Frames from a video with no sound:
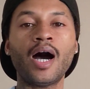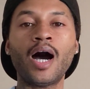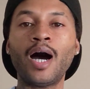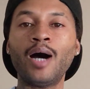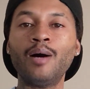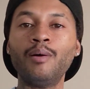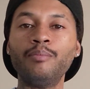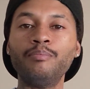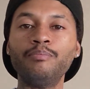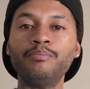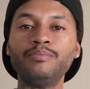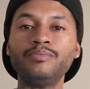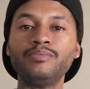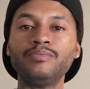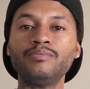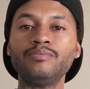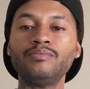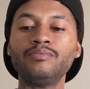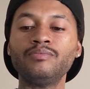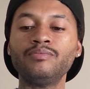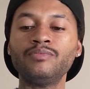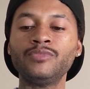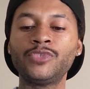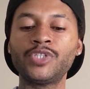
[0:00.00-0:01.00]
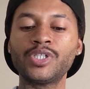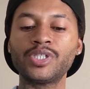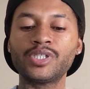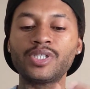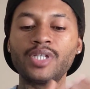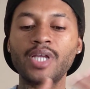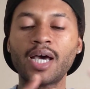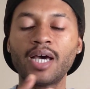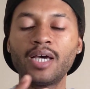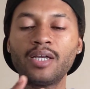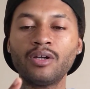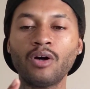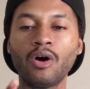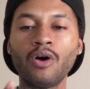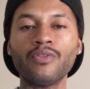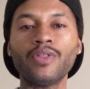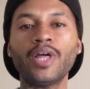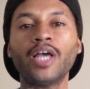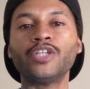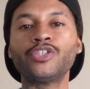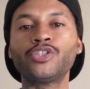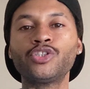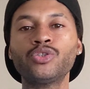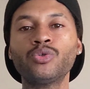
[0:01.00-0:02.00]
I'm just not all
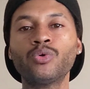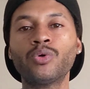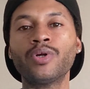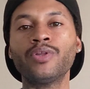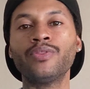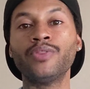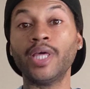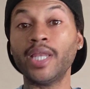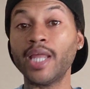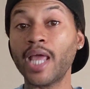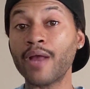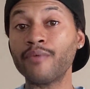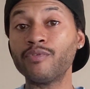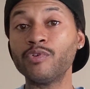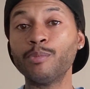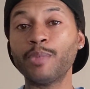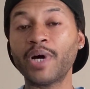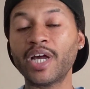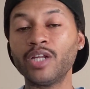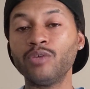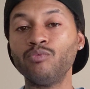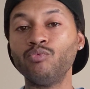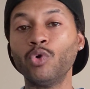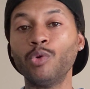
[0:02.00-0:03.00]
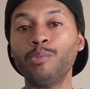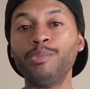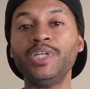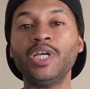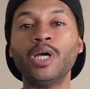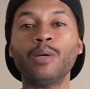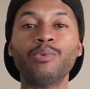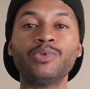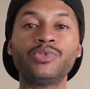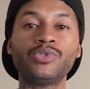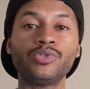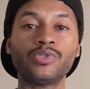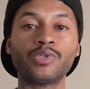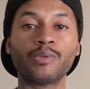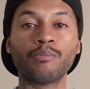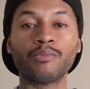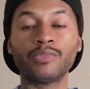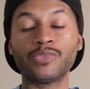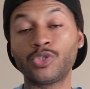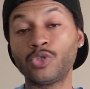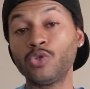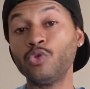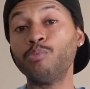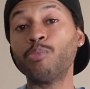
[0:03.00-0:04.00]
that sure that everybody will be able to,
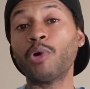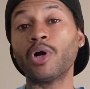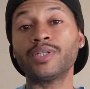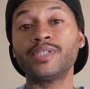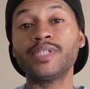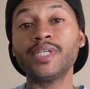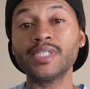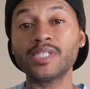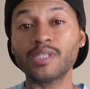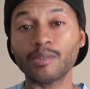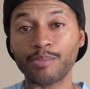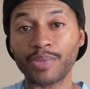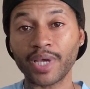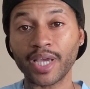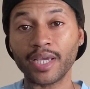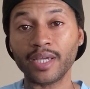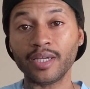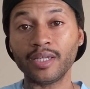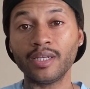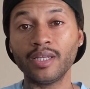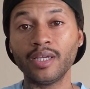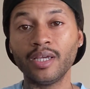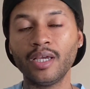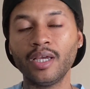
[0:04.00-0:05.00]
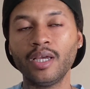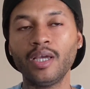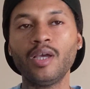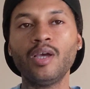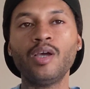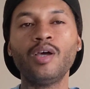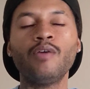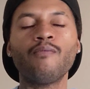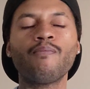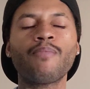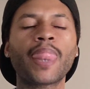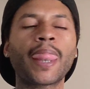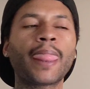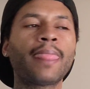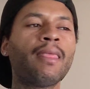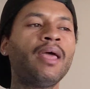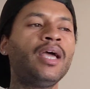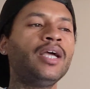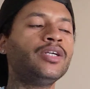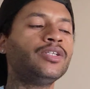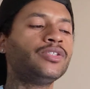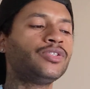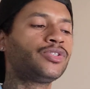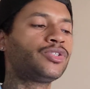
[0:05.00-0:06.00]
to participate
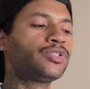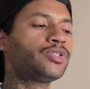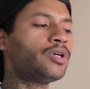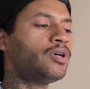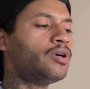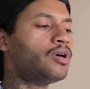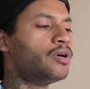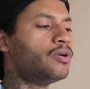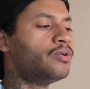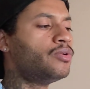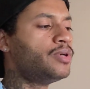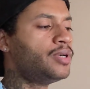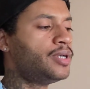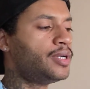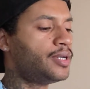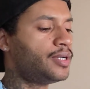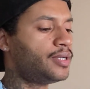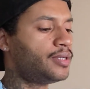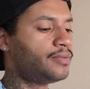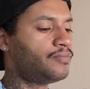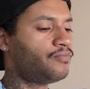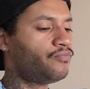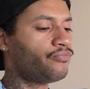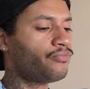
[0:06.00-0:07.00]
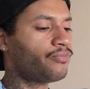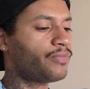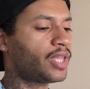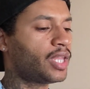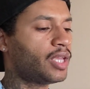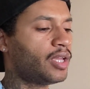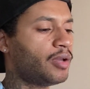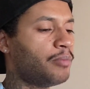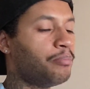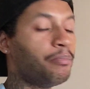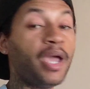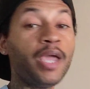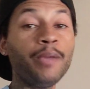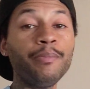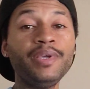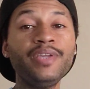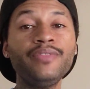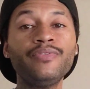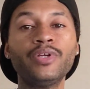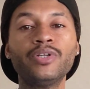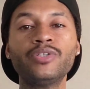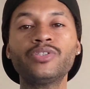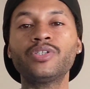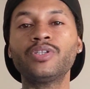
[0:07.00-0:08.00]
so
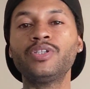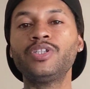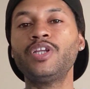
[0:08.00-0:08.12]
maybe there's